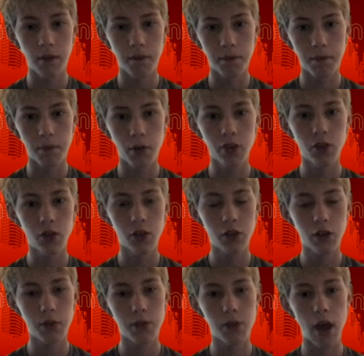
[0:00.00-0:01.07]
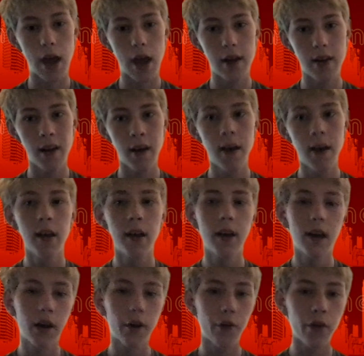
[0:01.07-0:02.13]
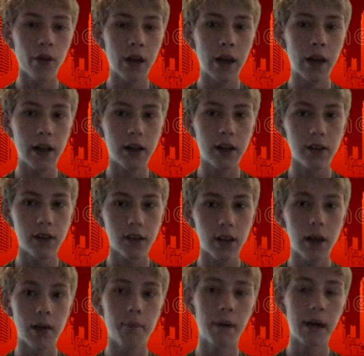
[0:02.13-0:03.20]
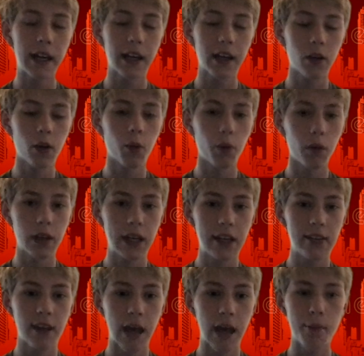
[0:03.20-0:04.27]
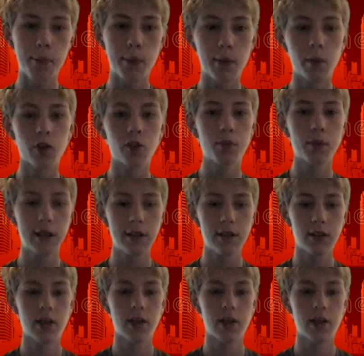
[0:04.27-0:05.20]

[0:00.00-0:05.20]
personal terms, and a medical will need to happen, which means